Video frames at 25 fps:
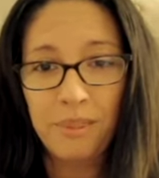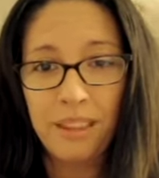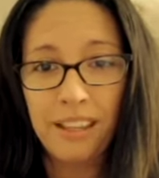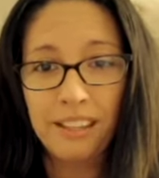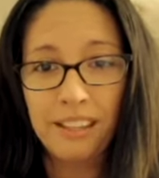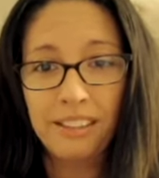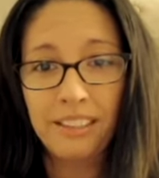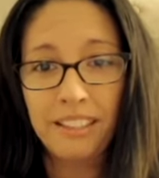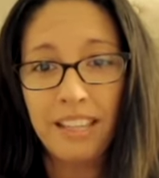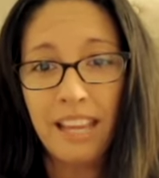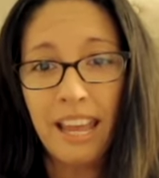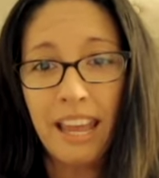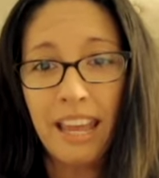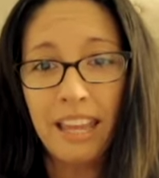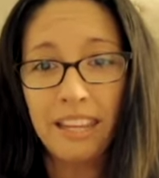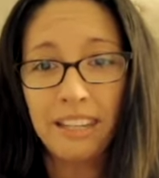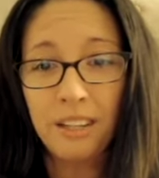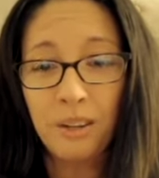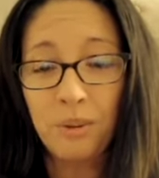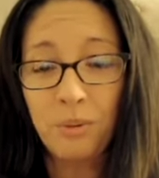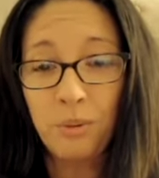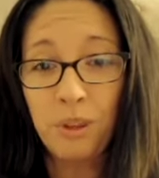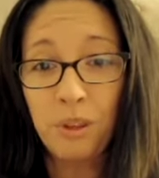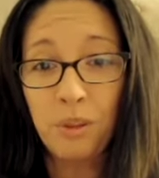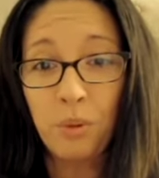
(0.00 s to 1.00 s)
That's
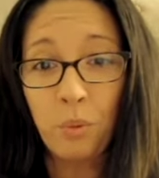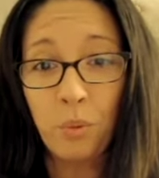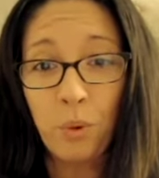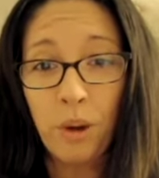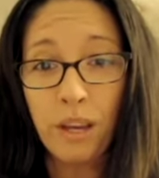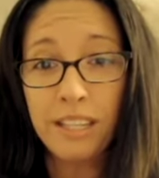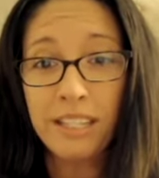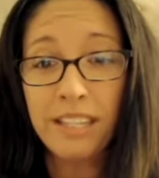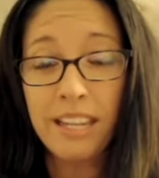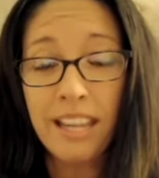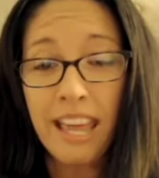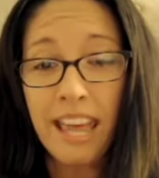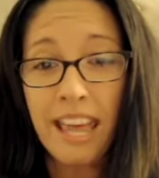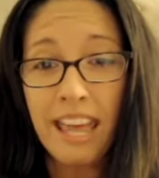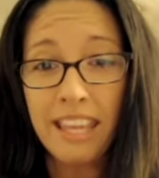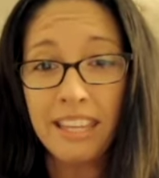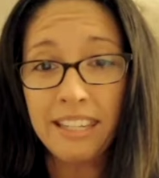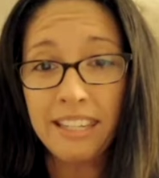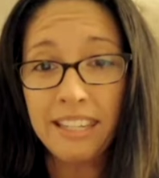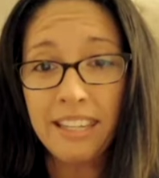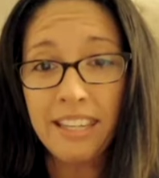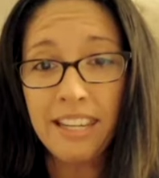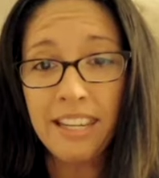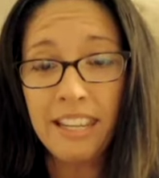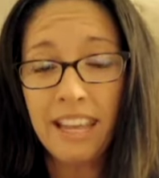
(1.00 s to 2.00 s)
Anna with one
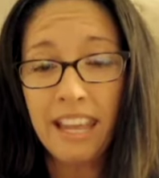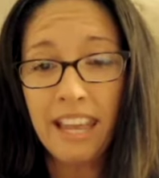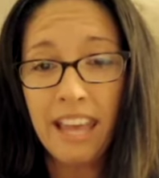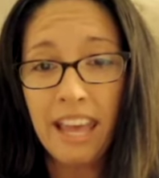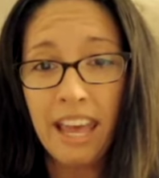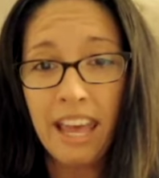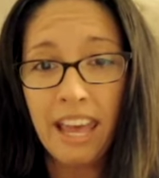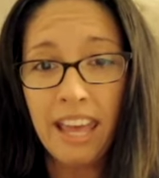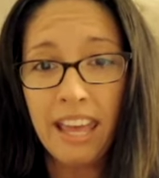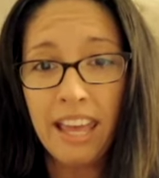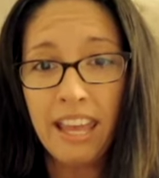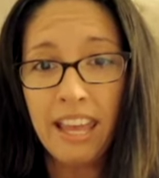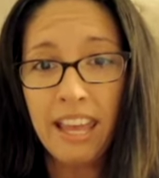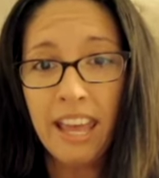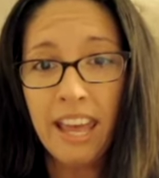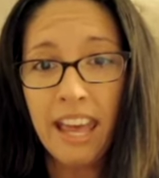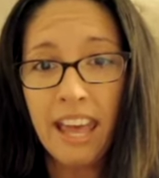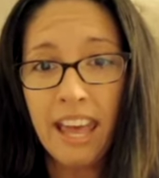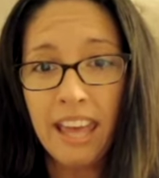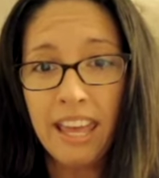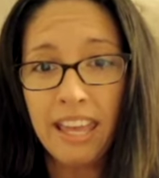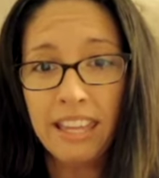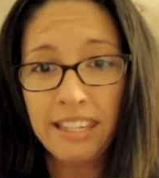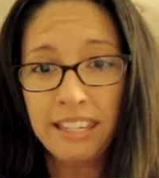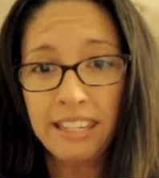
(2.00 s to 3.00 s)
N,
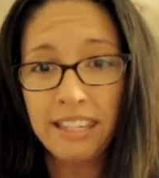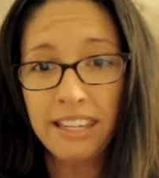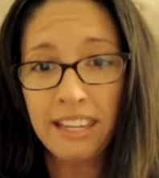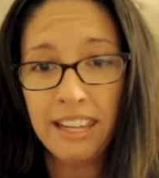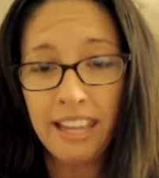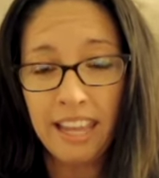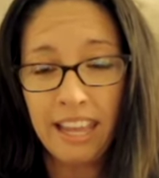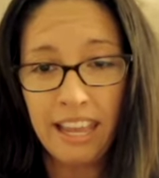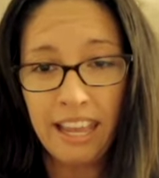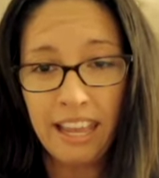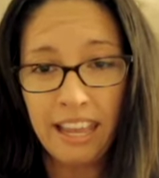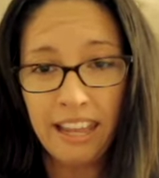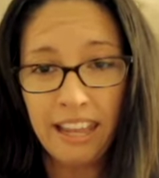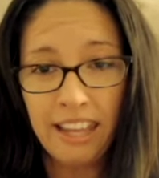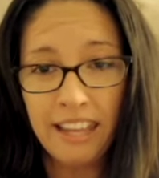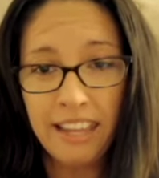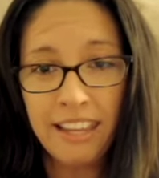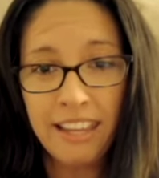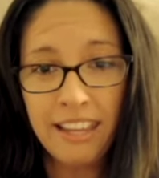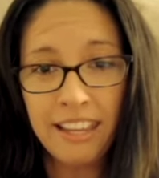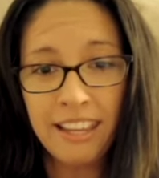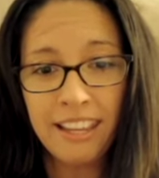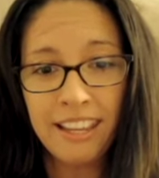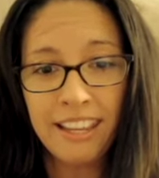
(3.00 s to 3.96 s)
ANA.